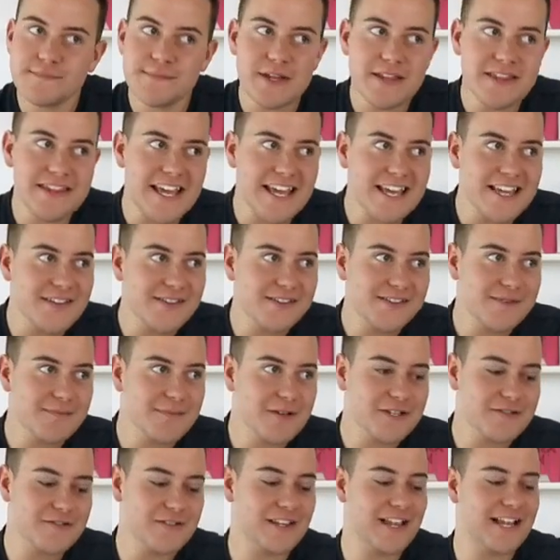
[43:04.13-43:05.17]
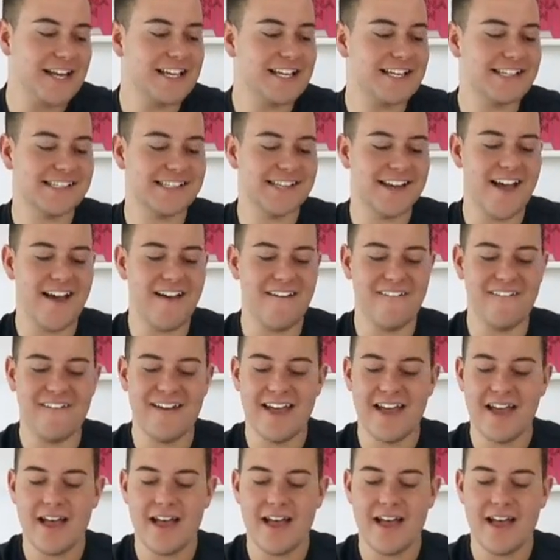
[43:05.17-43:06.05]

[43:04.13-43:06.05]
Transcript: but thank you so much for letting us know.